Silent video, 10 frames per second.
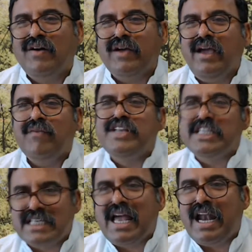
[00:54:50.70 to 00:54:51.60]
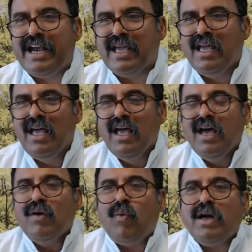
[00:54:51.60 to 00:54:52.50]
Okay, which is reality.
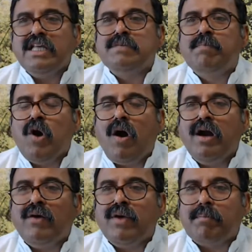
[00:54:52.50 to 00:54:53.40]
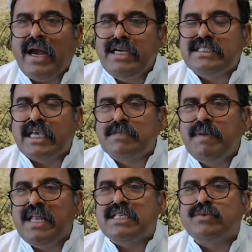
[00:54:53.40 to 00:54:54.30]
What is beyond our mind's
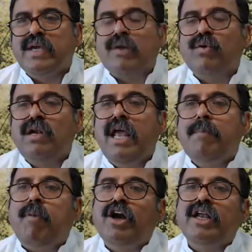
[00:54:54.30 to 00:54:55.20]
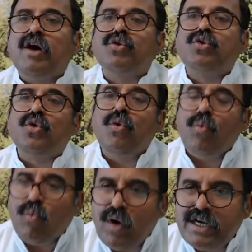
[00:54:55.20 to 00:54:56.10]
experience, we can only point out
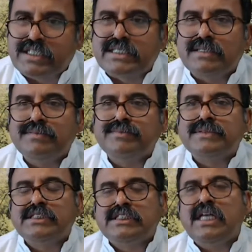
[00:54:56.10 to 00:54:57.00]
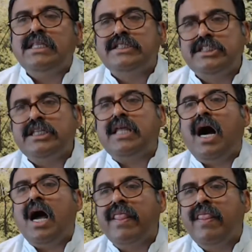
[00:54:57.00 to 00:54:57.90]
through words. Sat Chit
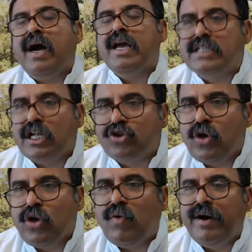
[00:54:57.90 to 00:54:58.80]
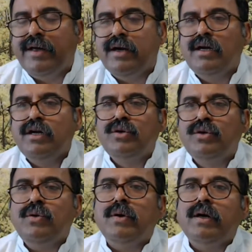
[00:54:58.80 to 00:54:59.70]
Ananda is also a word
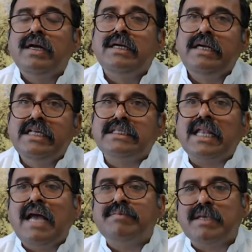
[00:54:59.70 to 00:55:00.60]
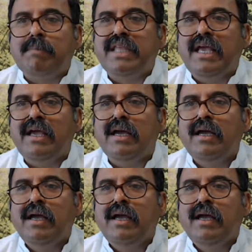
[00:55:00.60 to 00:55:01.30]
to describe something